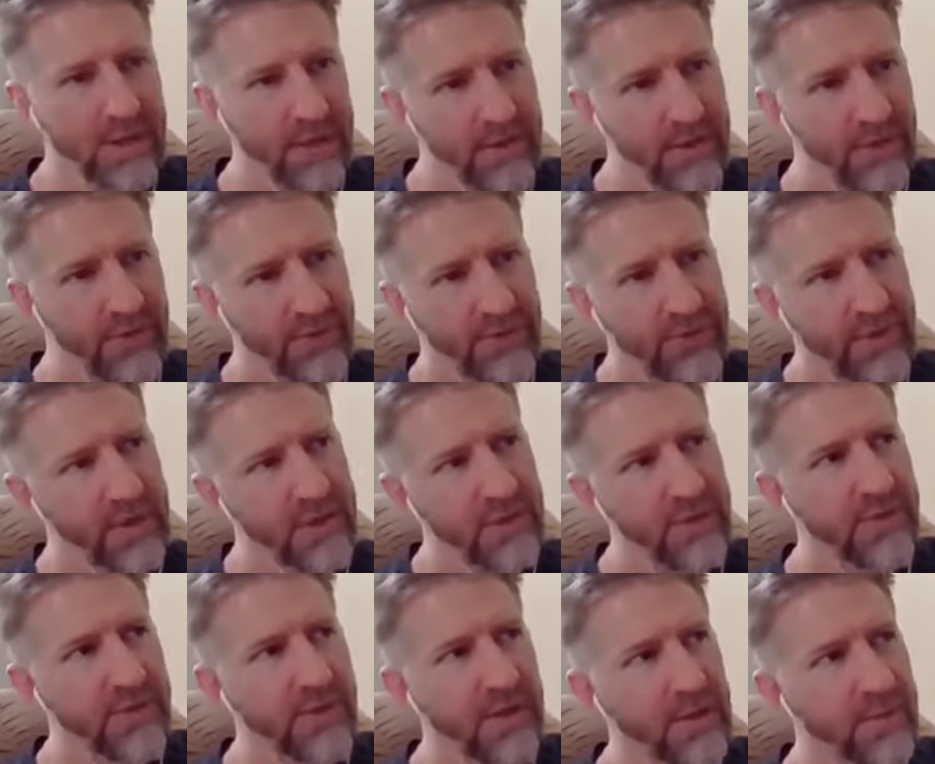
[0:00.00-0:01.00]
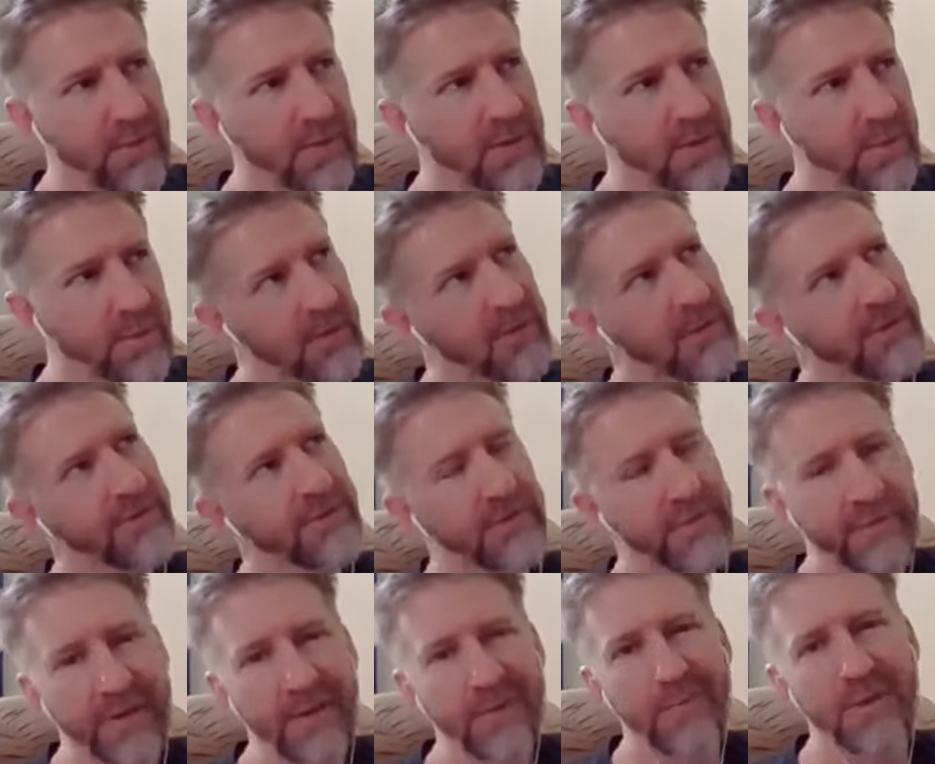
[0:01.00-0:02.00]
Like, let's say you say, I'm going to pray
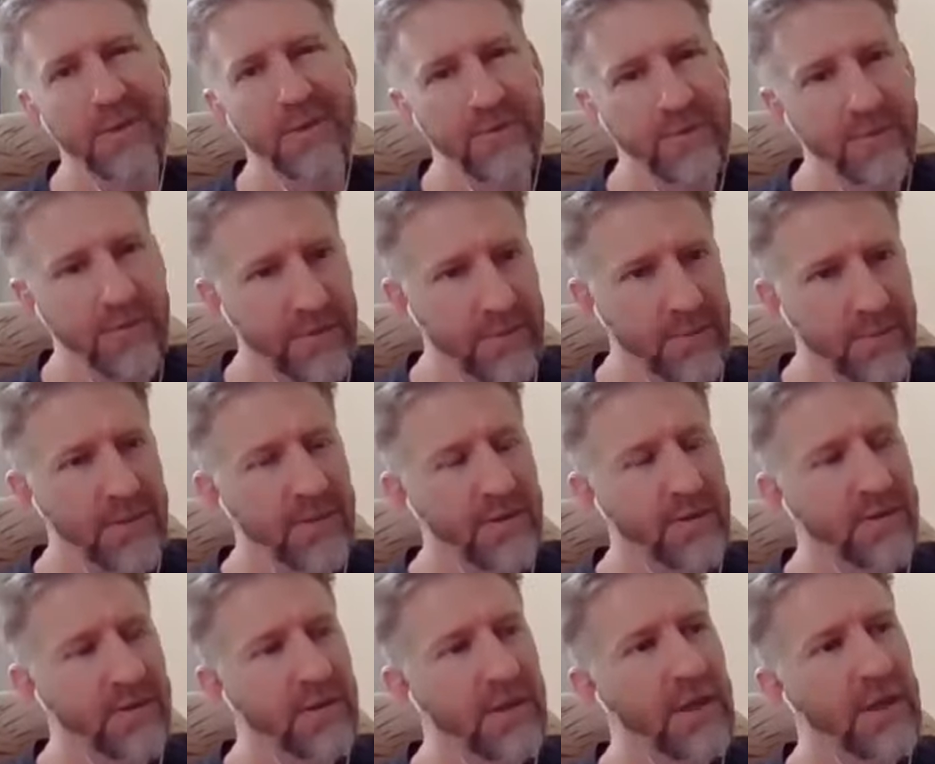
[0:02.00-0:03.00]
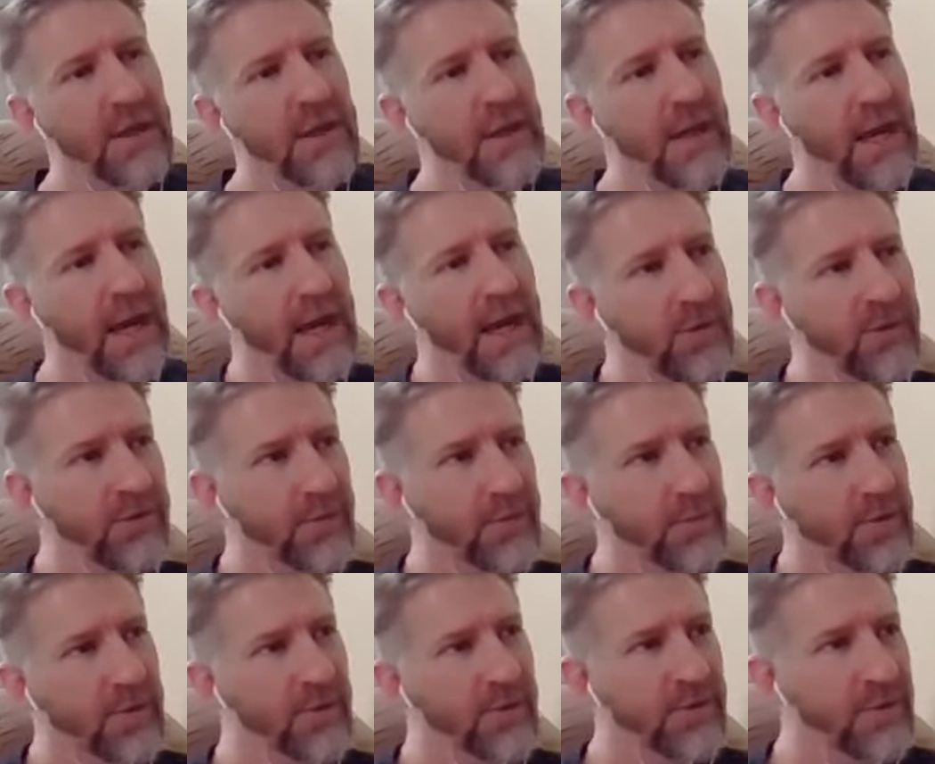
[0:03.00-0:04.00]
for five minutes or 10 minutes. How does,
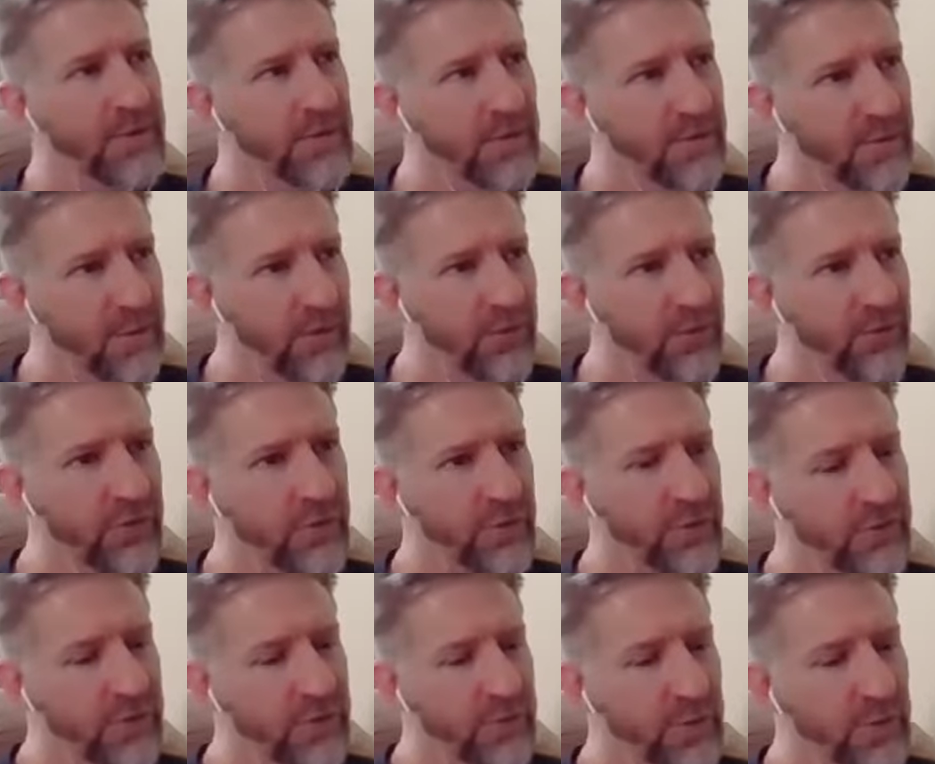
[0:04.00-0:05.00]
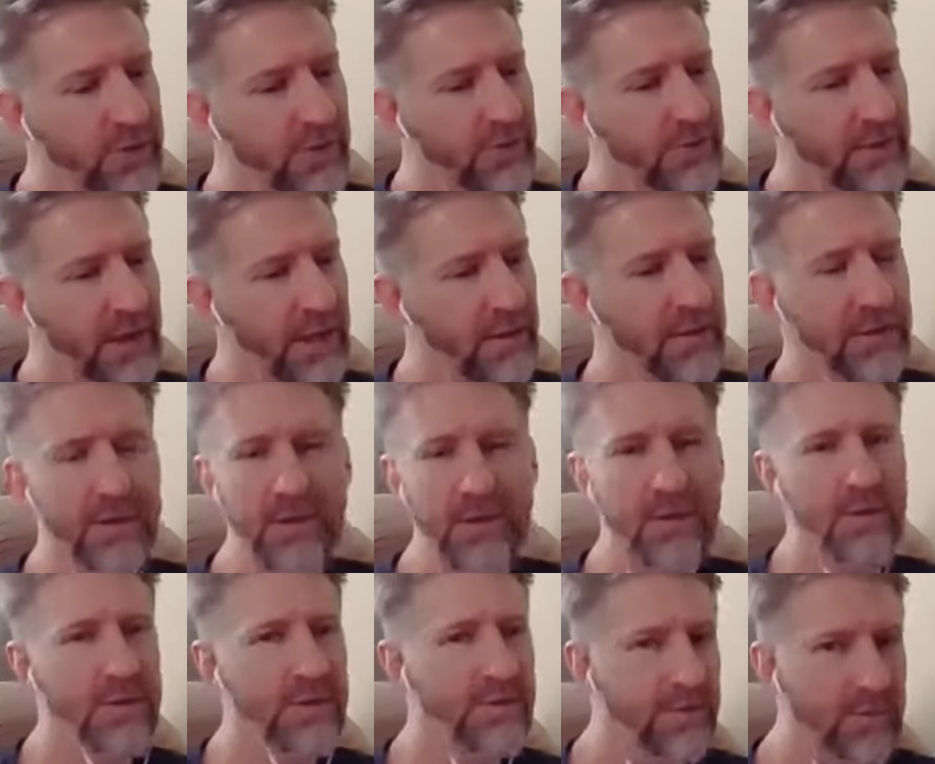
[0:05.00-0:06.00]
especially who's new at this, how do they
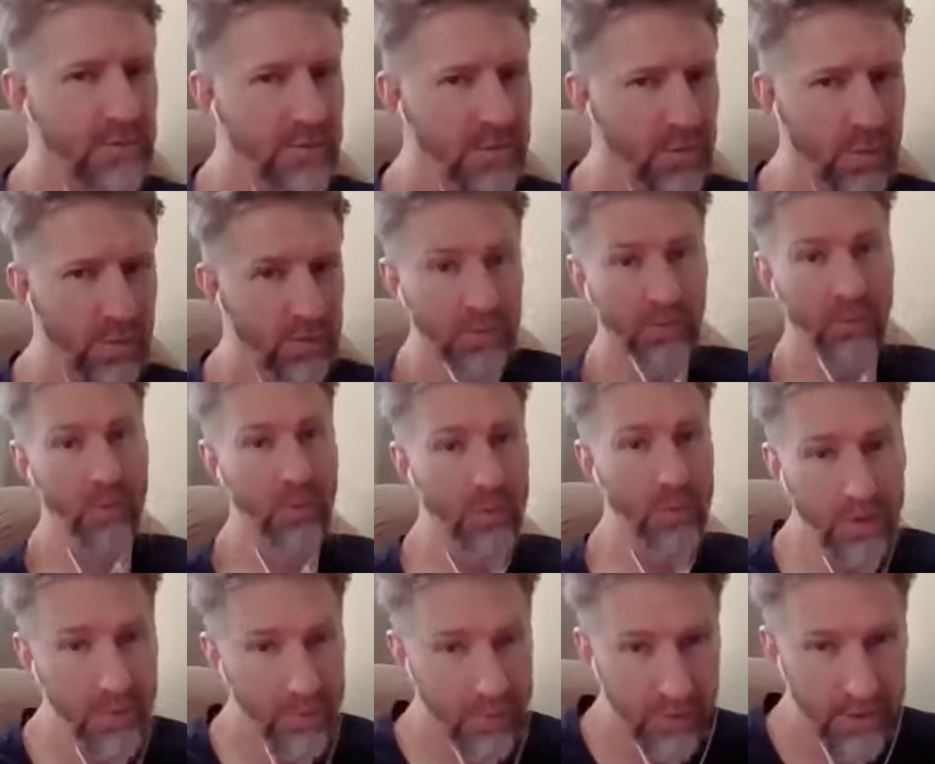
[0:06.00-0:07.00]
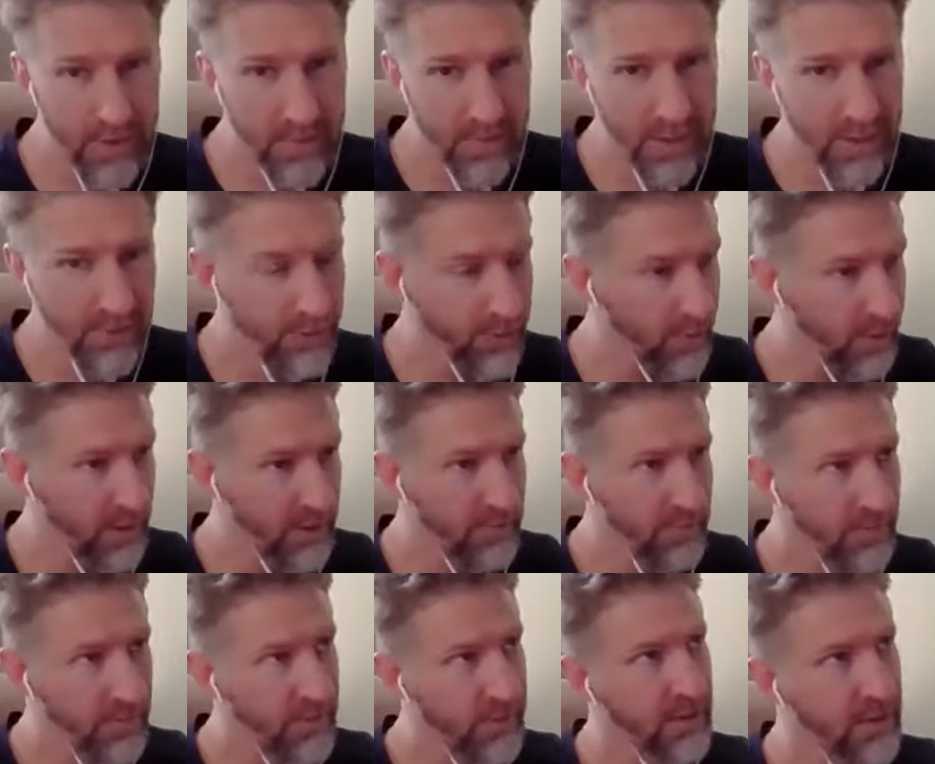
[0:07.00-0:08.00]
know even what, what do I pray about? Do I
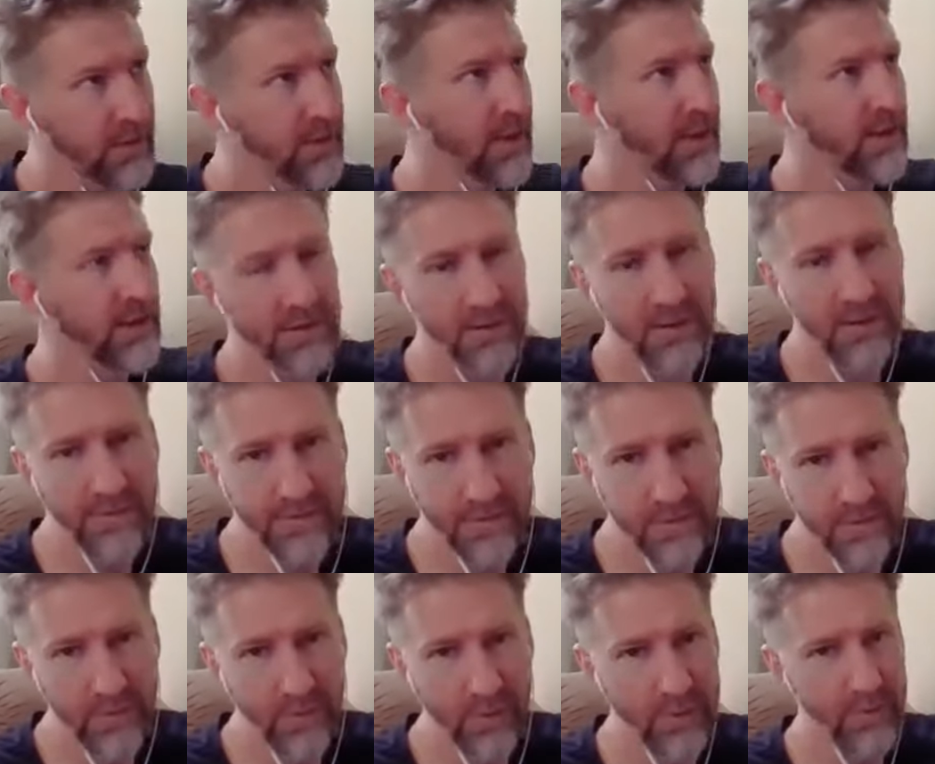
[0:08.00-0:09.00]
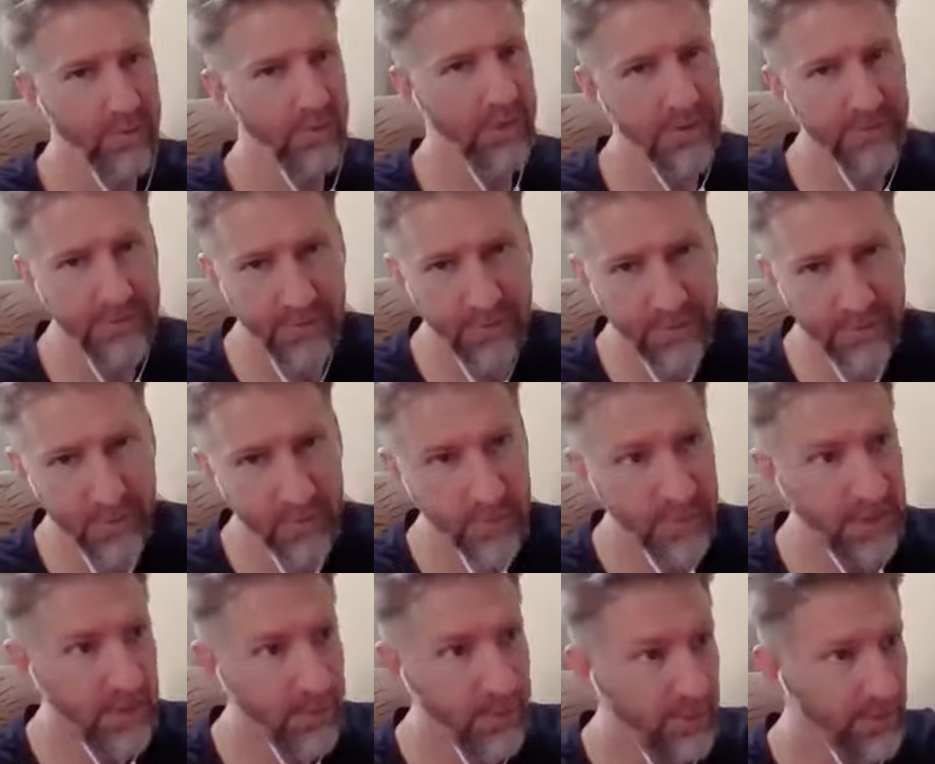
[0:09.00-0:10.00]
tell God I love him? Do I pray for other
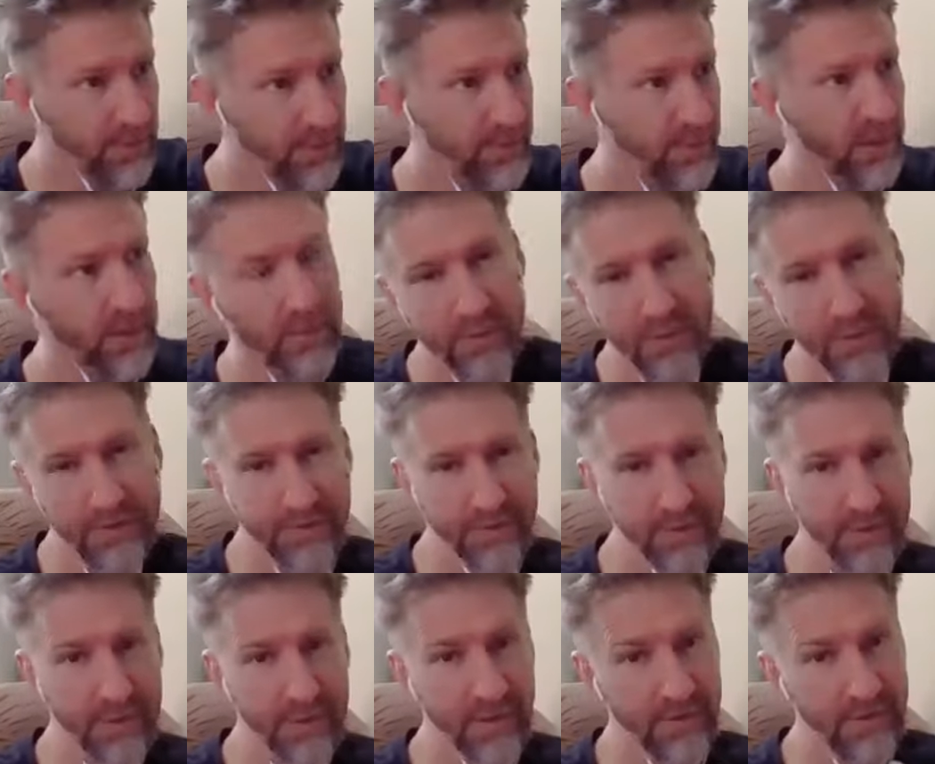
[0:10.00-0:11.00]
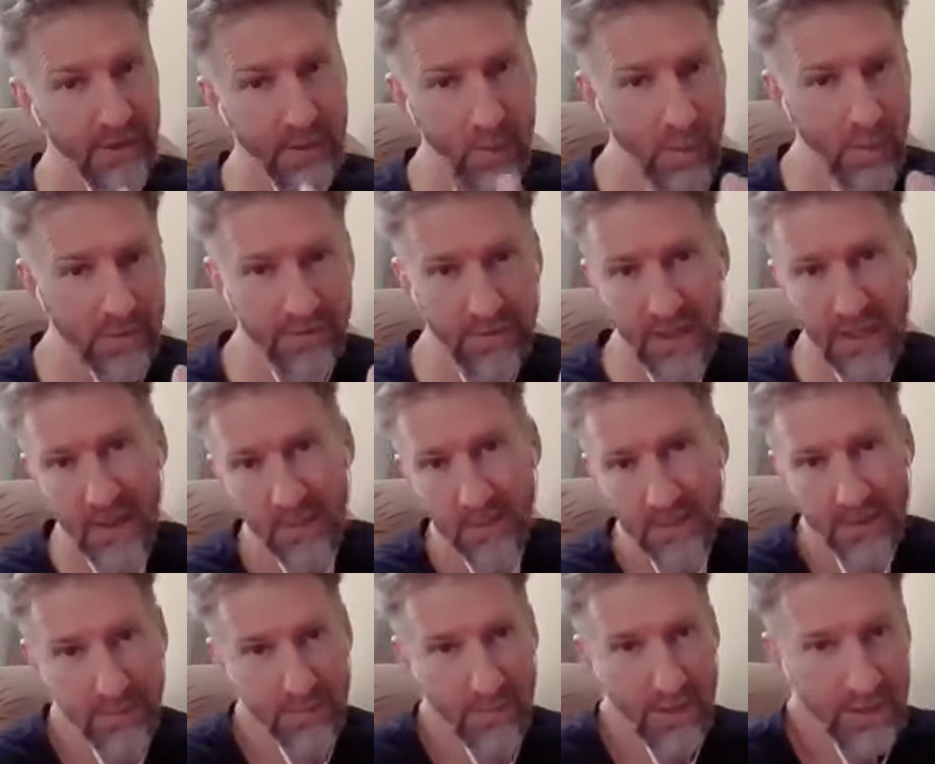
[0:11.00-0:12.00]
people? Do I pray for things I want to
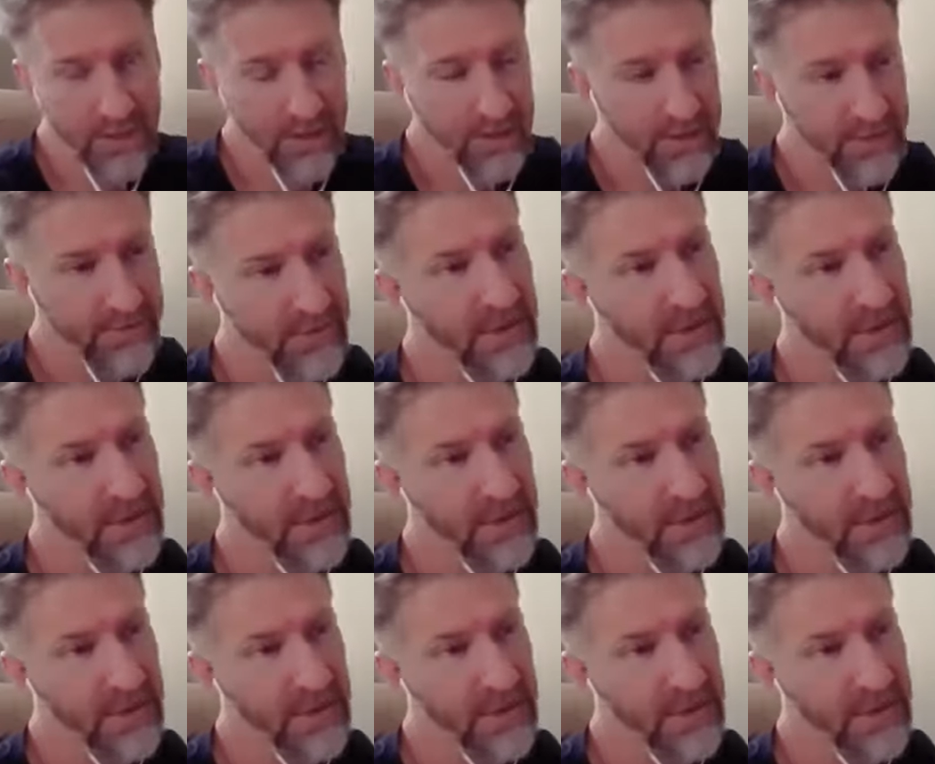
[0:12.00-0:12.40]
happen in my life?